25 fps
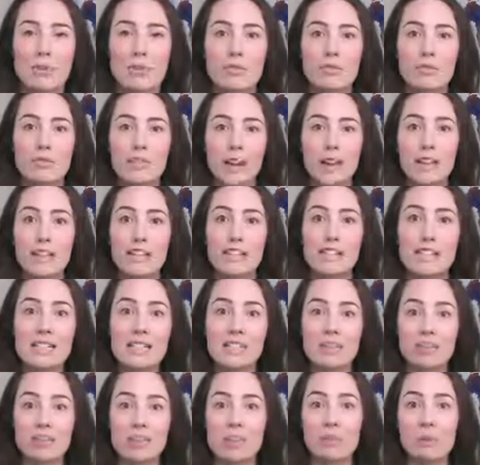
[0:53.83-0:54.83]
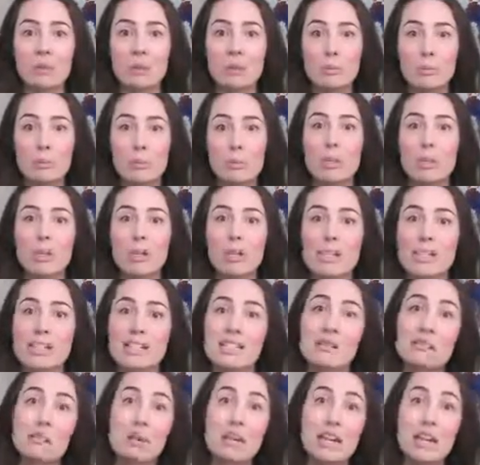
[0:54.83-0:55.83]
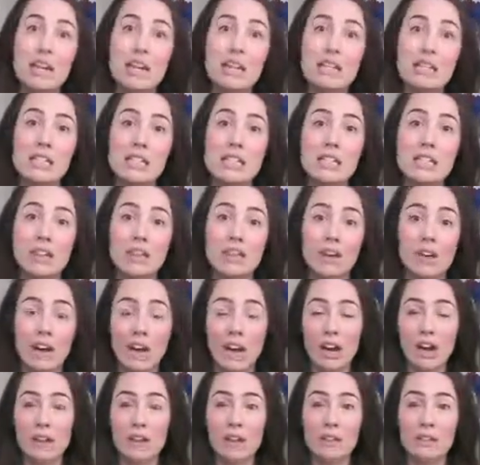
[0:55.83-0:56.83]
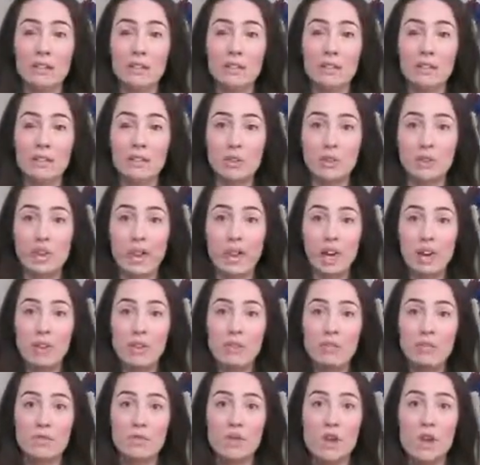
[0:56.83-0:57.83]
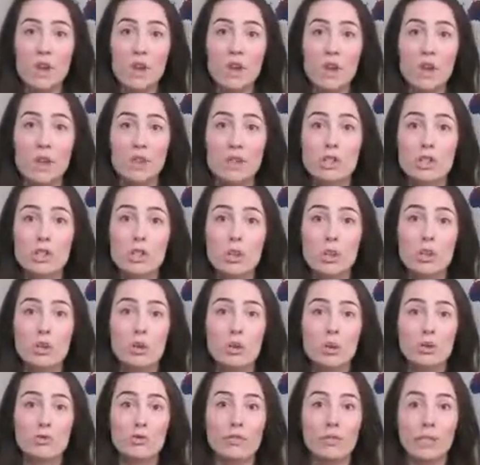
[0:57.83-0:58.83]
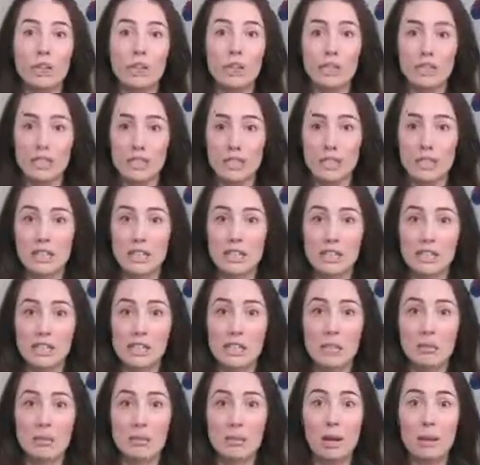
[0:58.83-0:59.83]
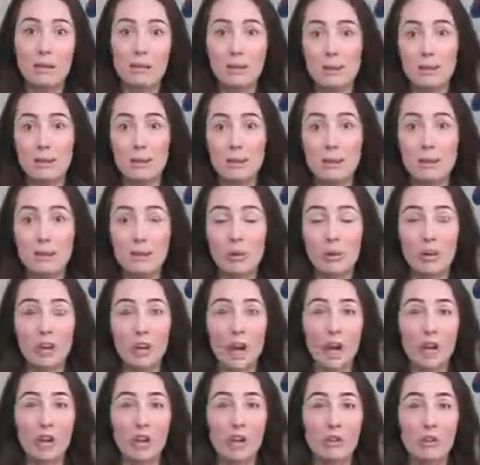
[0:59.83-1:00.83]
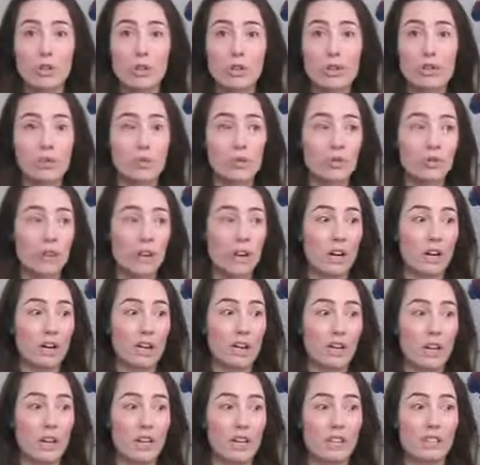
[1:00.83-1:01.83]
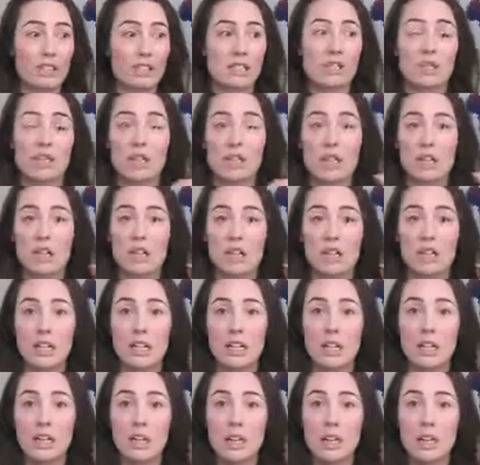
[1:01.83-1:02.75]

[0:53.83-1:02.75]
Find different people who can speak into different areas of your life. So for instance, there might be people that I go to for advice on